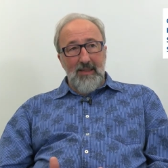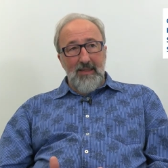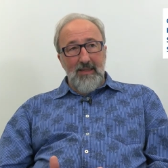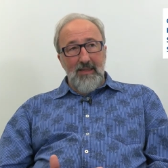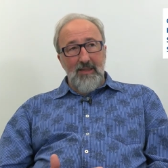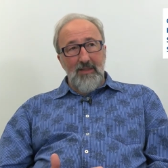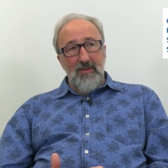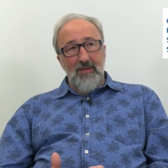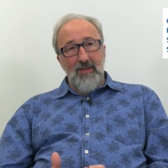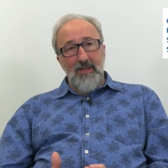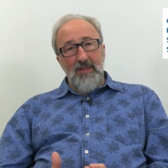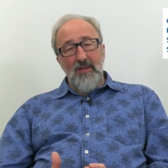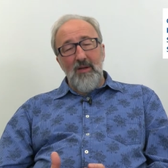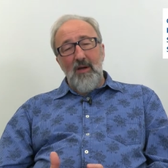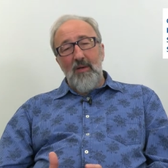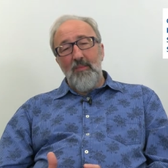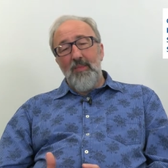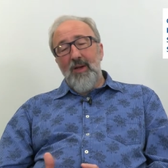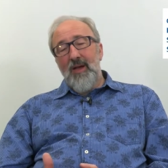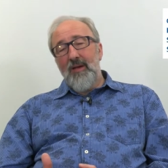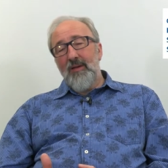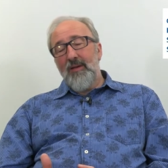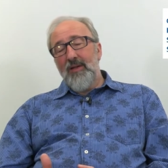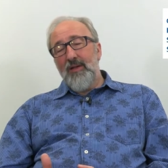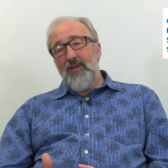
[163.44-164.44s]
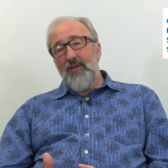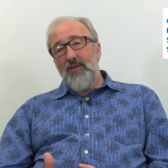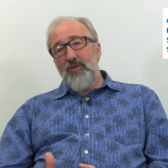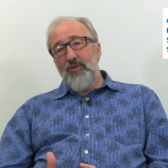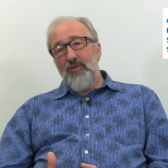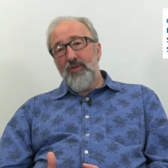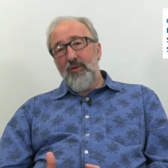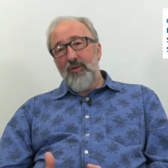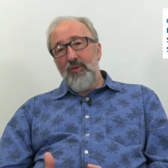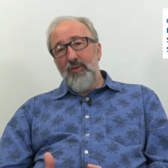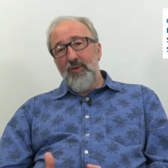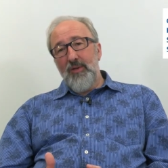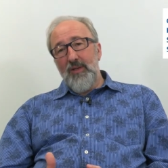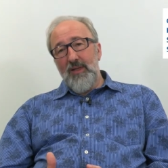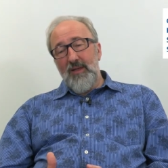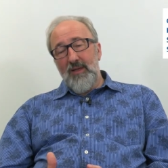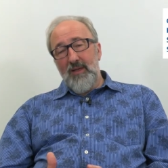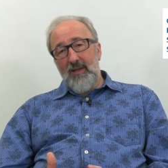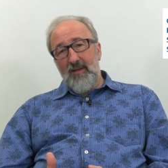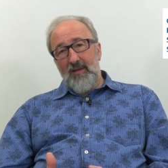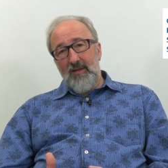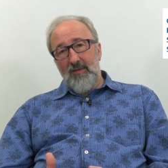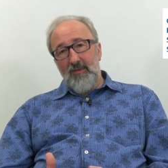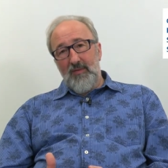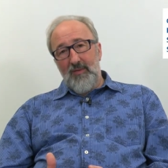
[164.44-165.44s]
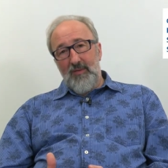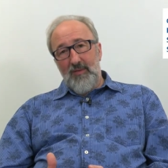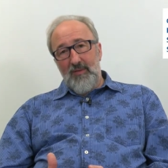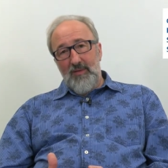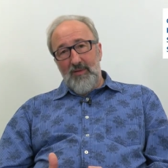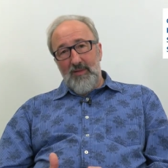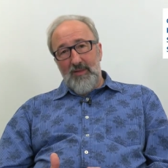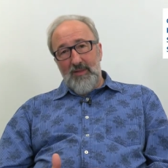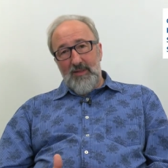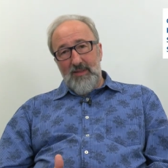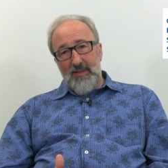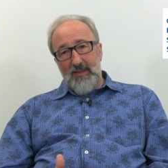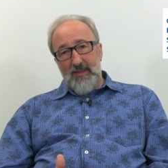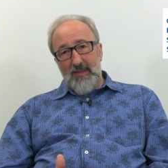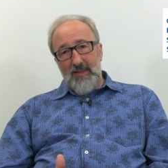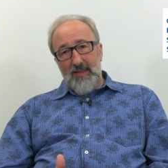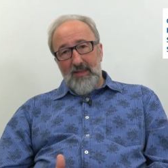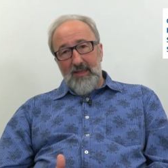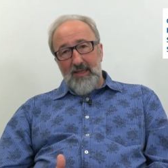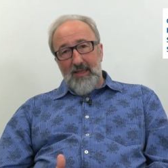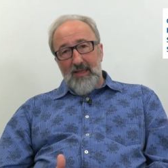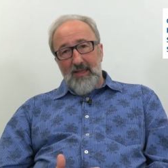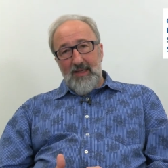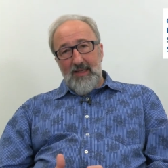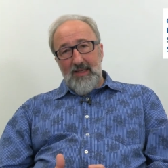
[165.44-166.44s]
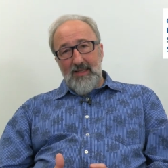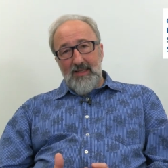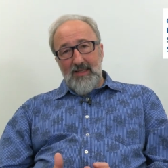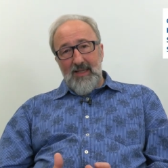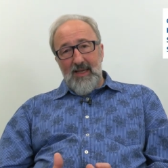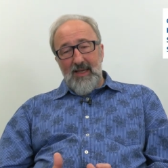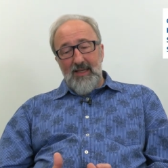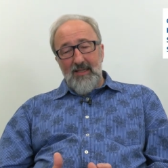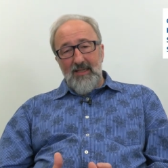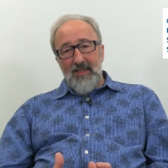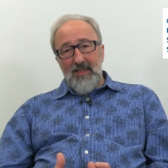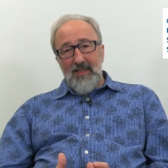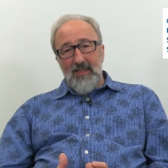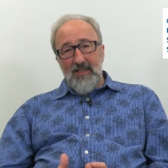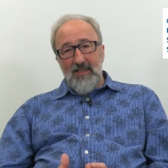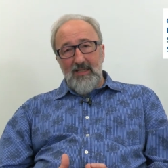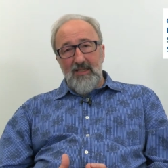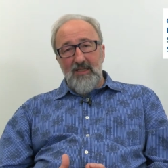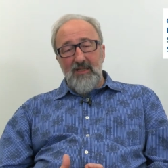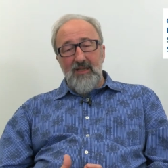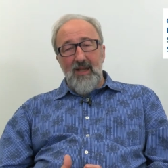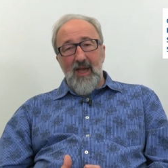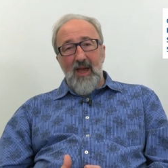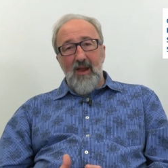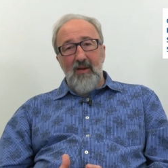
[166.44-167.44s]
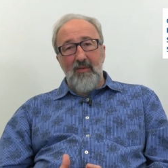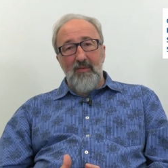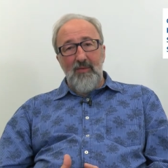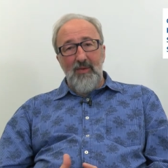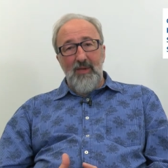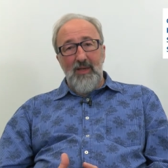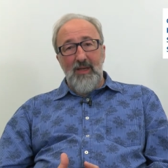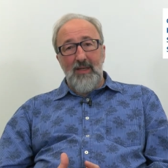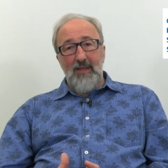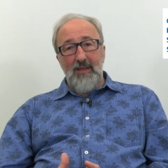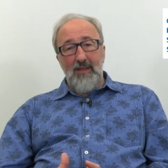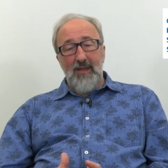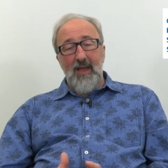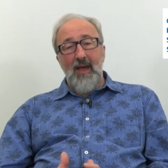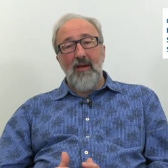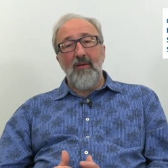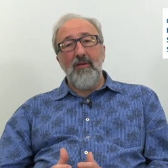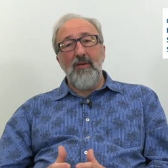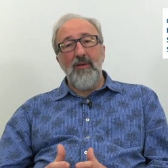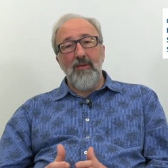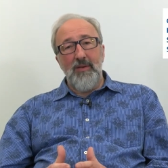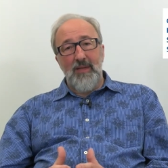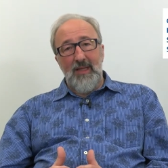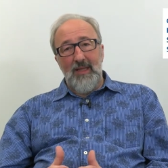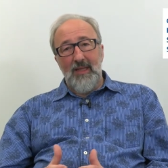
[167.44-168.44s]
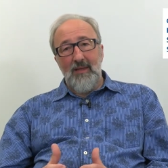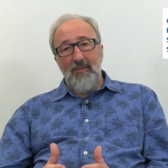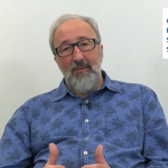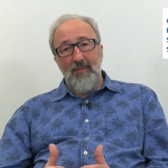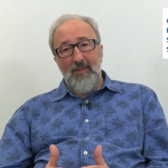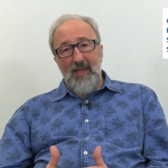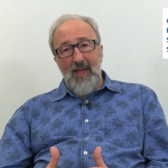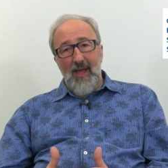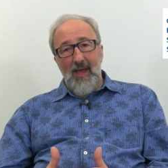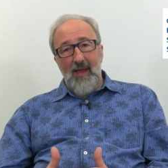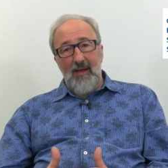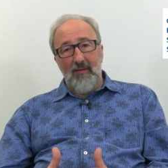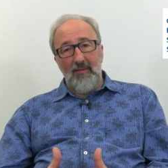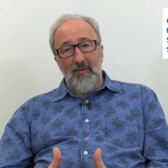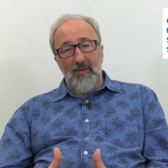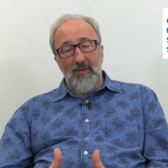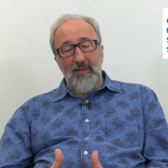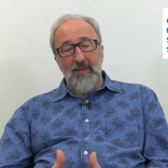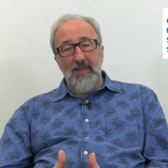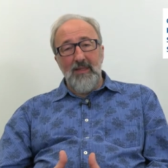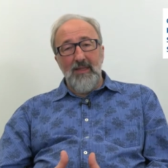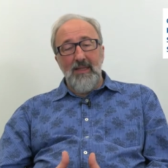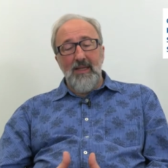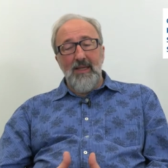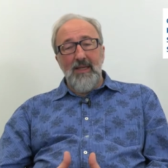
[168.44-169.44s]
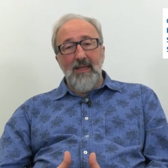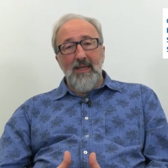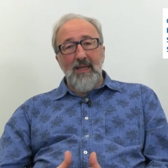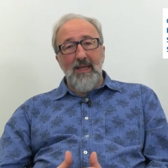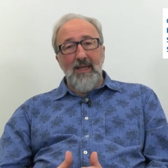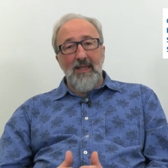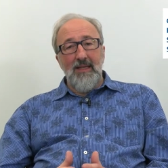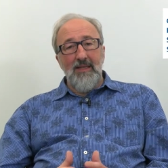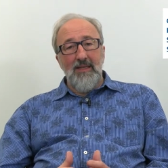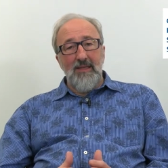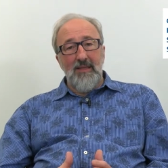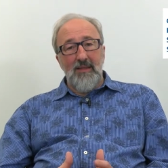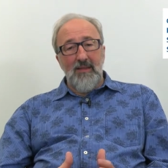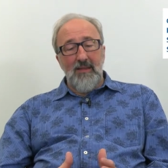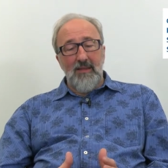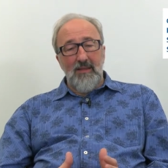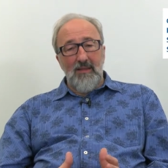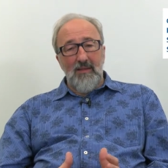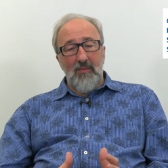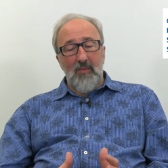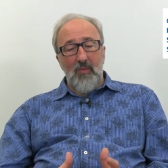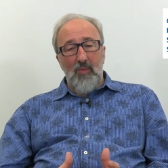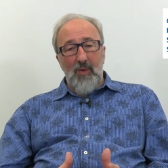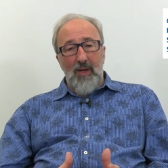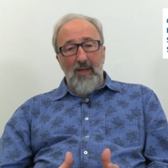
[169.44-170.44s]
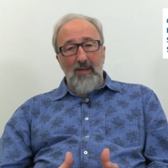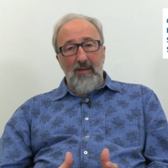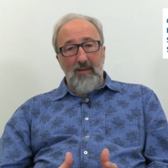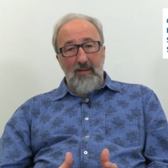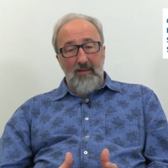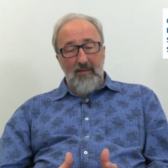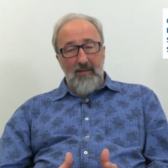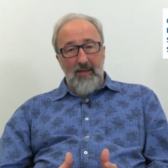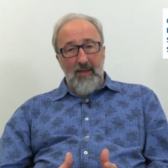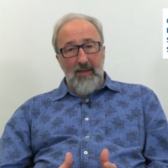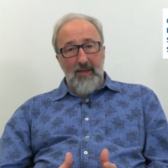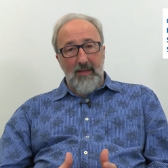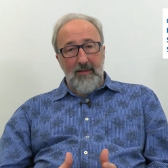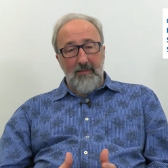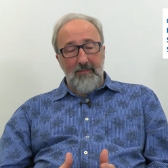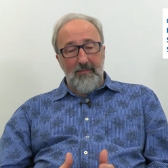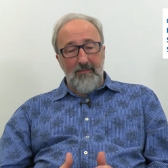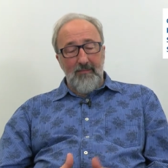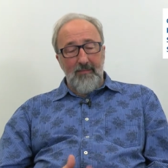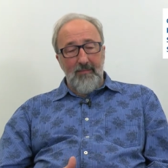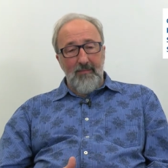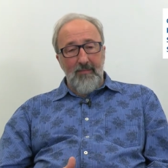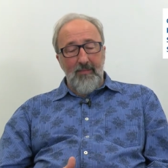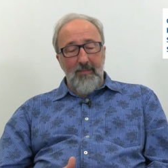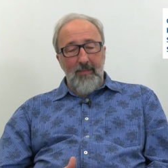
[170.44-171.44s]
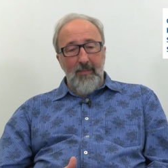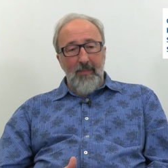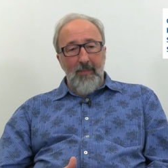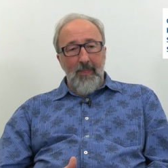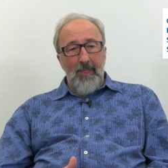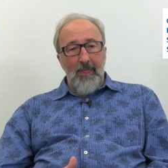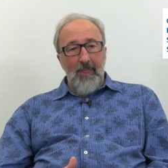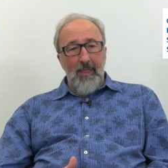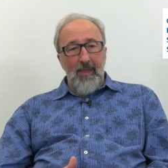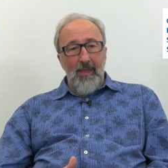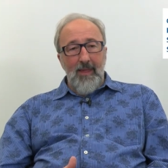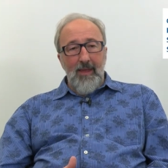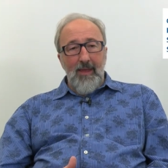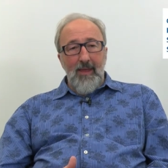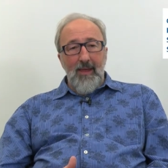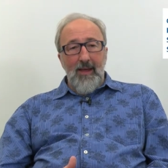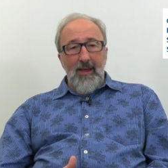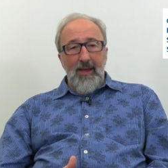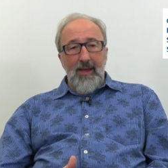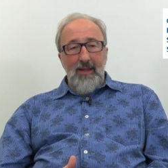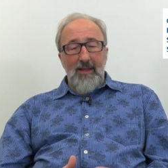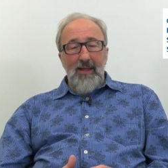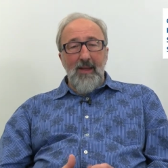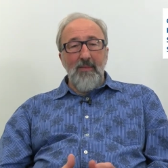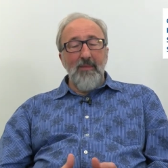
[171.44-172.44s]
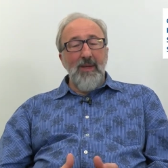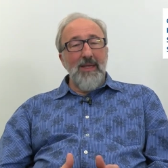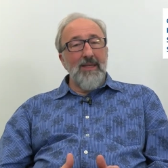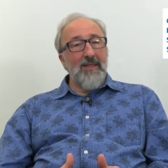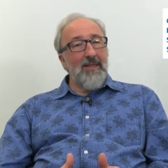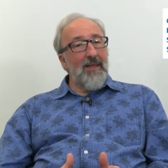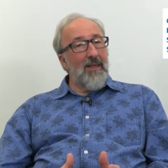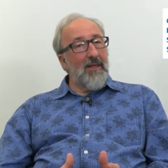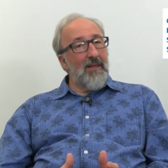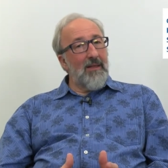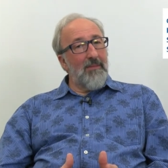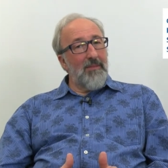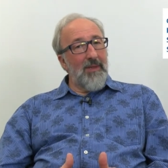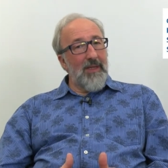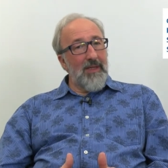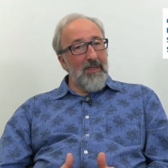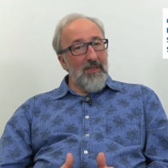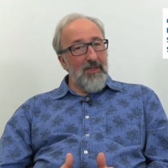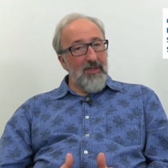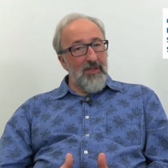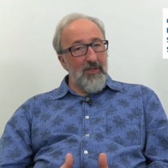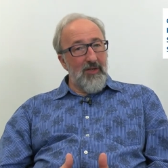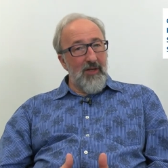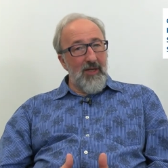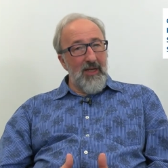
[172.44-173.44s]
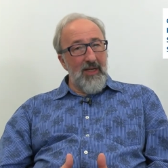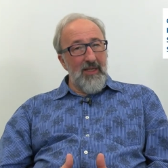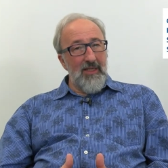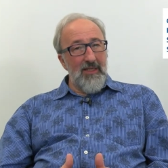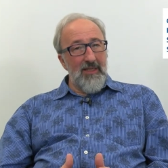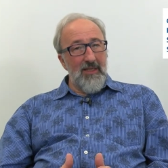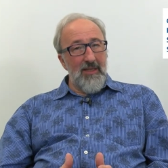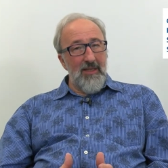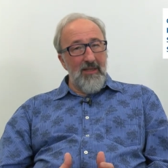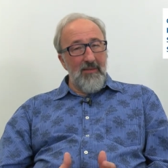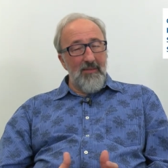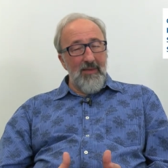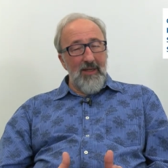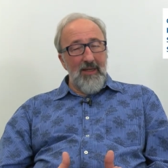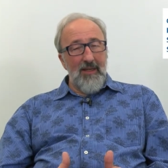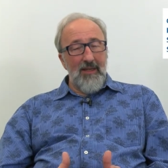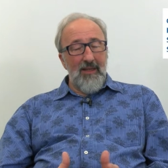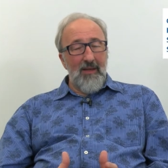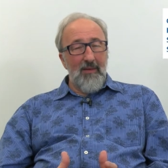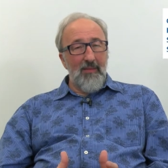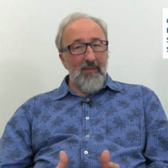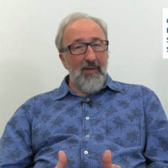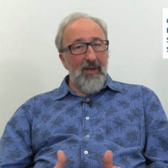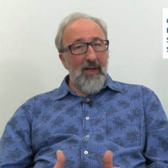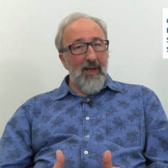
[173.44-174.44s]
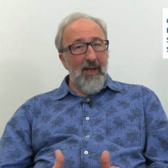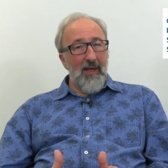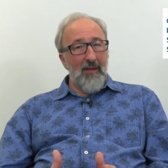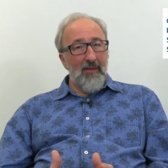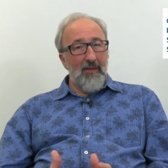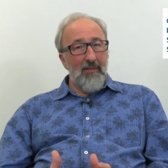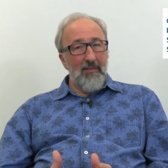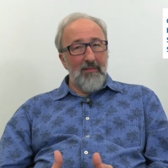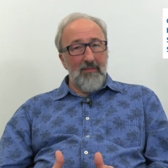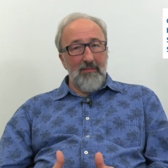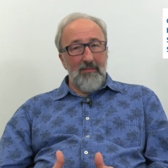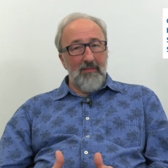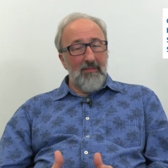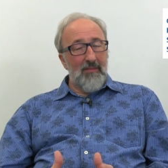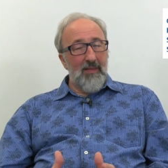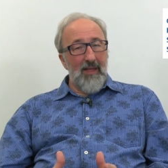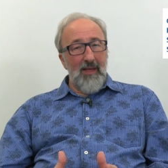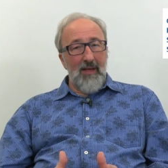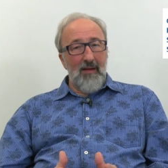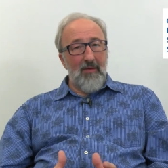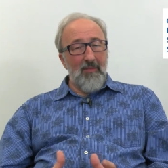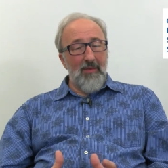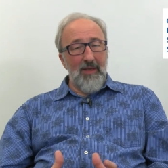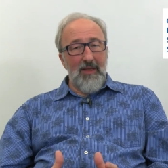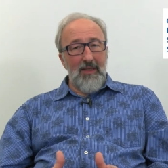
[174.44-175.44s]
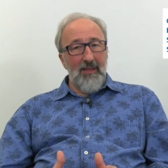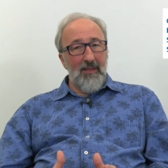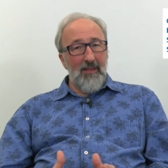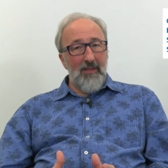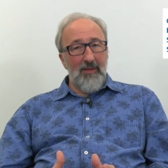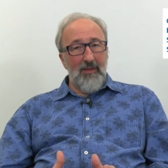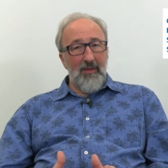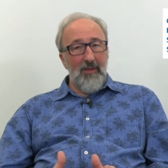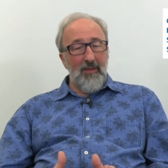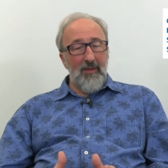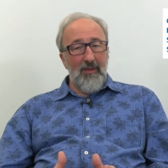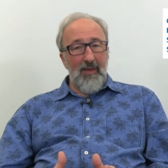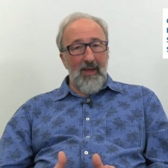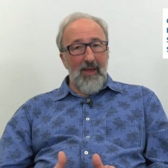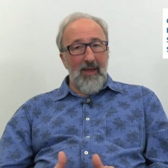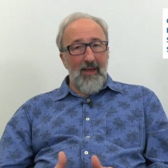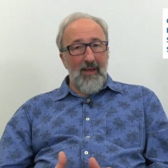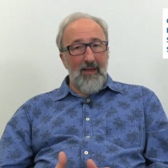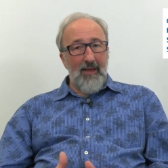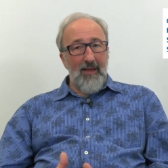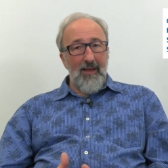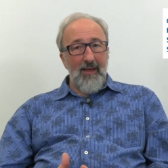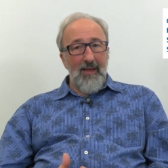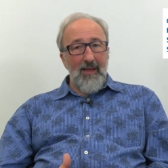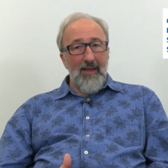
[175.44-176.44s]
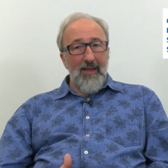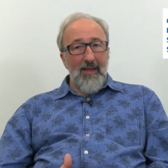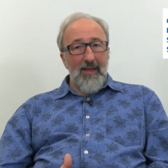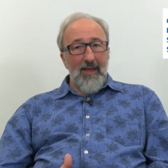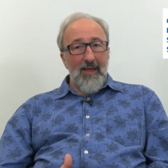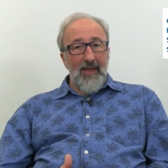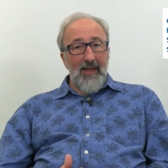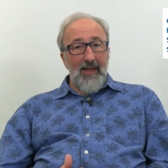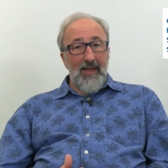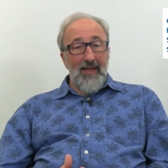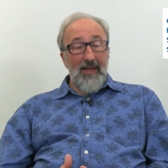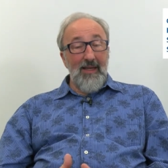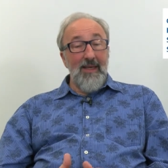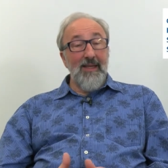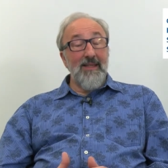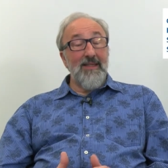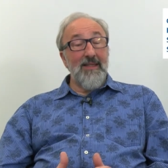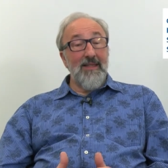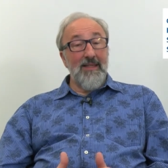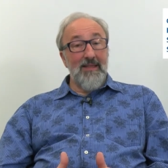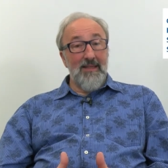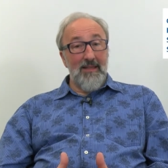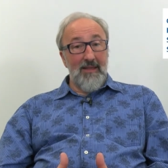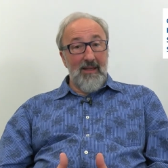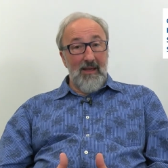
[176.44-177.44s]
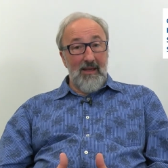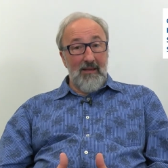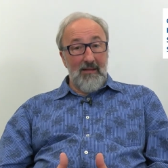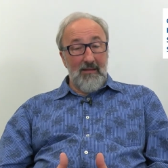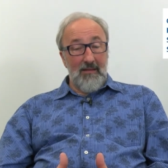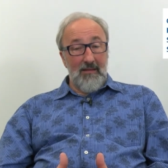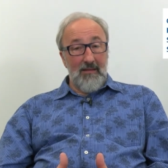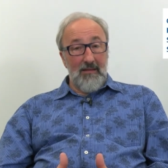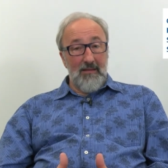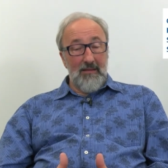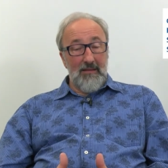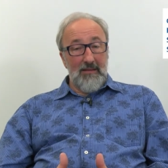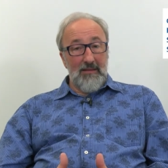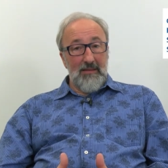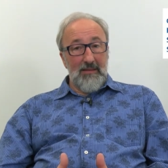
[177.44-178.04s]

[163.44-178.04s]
So it's not about controlling your thoughts, it's actually just narrowing them down into one thing. And that may sound a bit strange, and you may think, well, how am I going to do that? And it is a skill.